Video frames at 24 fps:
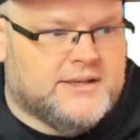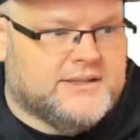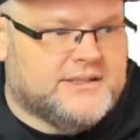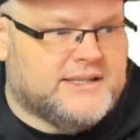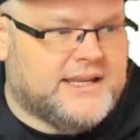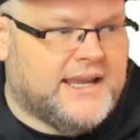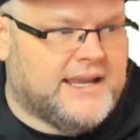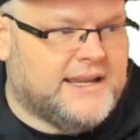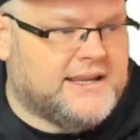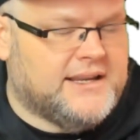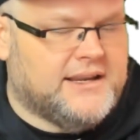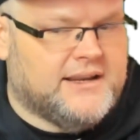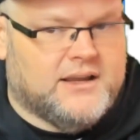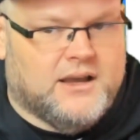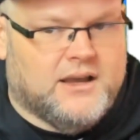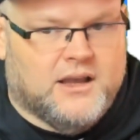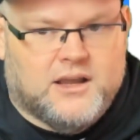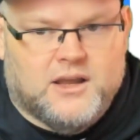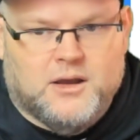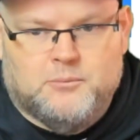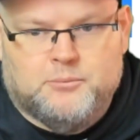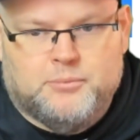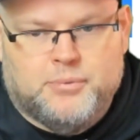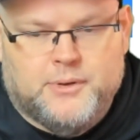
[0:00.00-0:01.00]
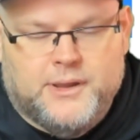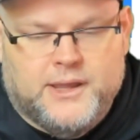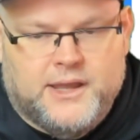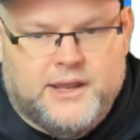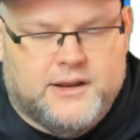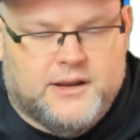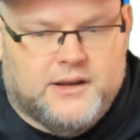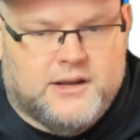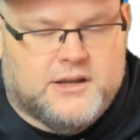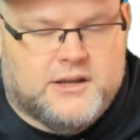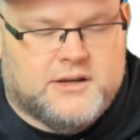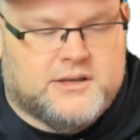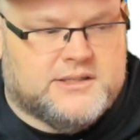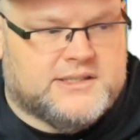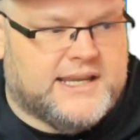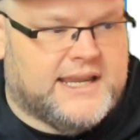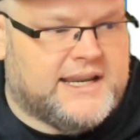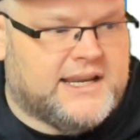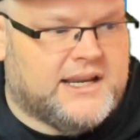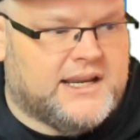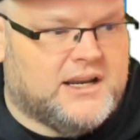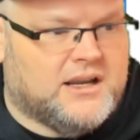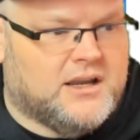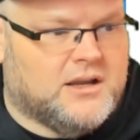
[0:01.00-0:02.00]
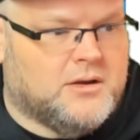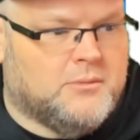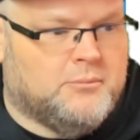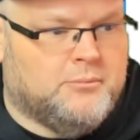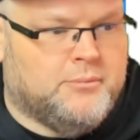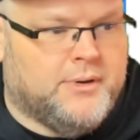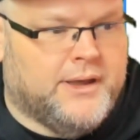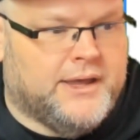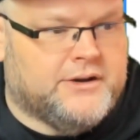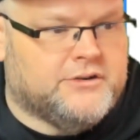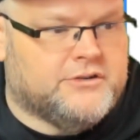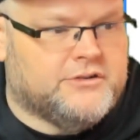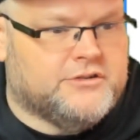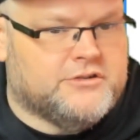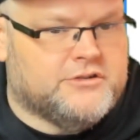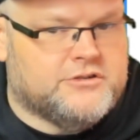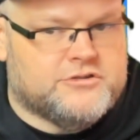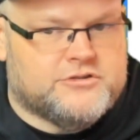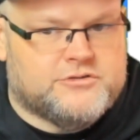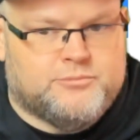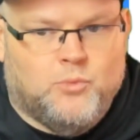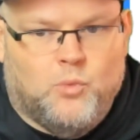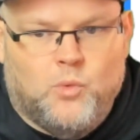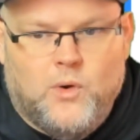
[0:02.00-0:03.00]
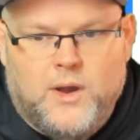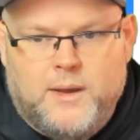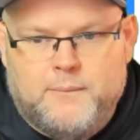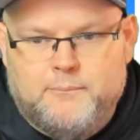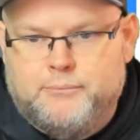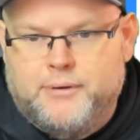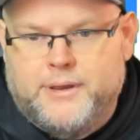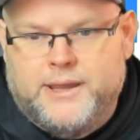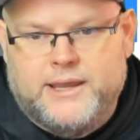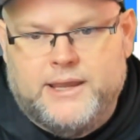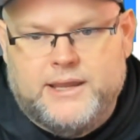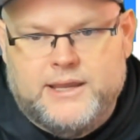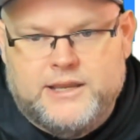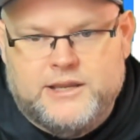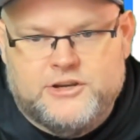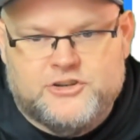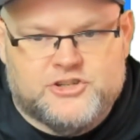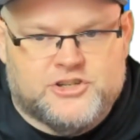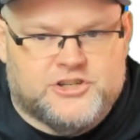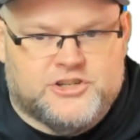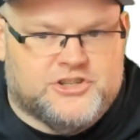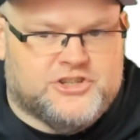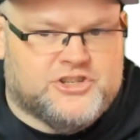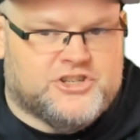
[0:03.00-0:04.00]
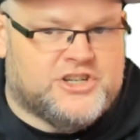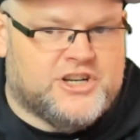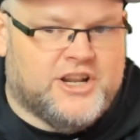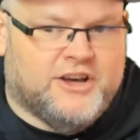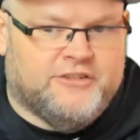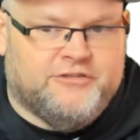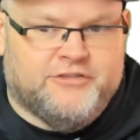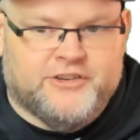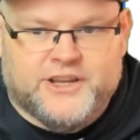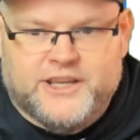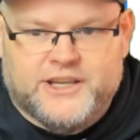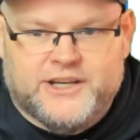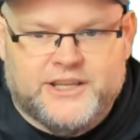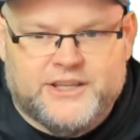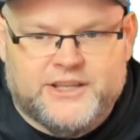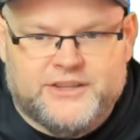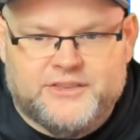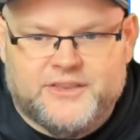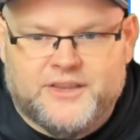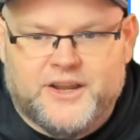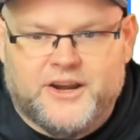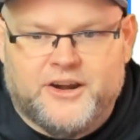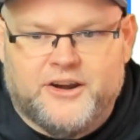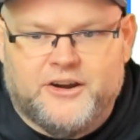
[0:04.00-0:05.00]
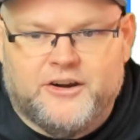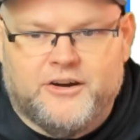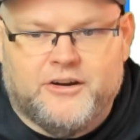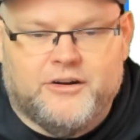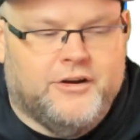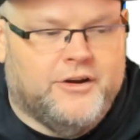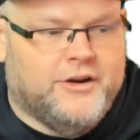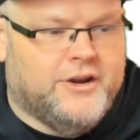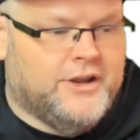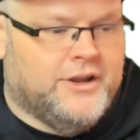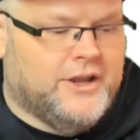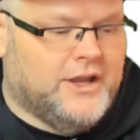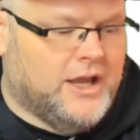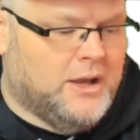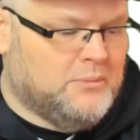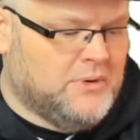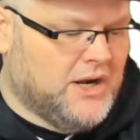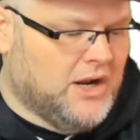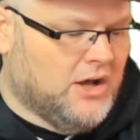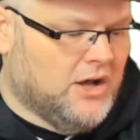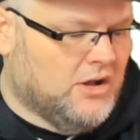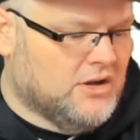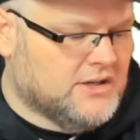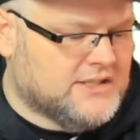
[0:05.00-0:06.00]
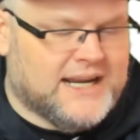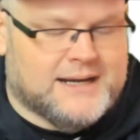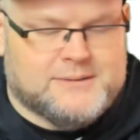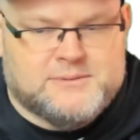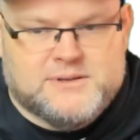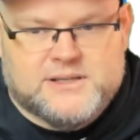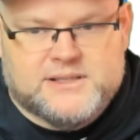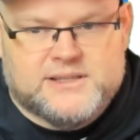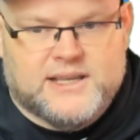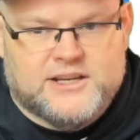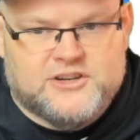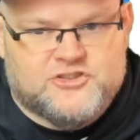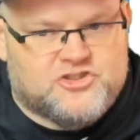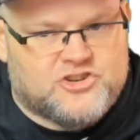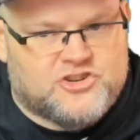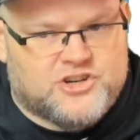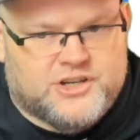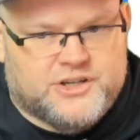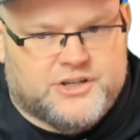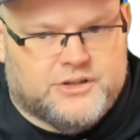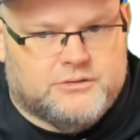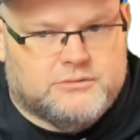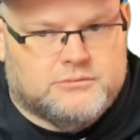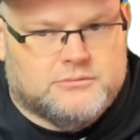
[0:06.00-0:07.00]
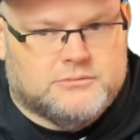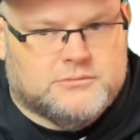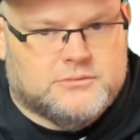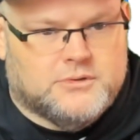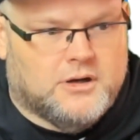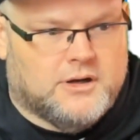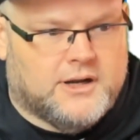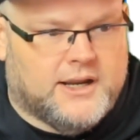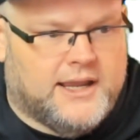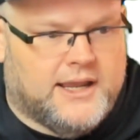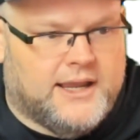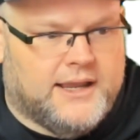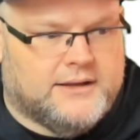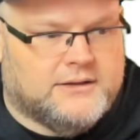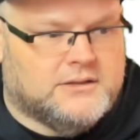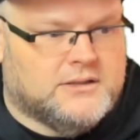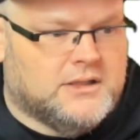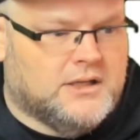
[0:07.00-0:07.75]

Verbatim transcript: taking a competitor's web page and stuffing it in there. I mean, all types of things you can do, okay?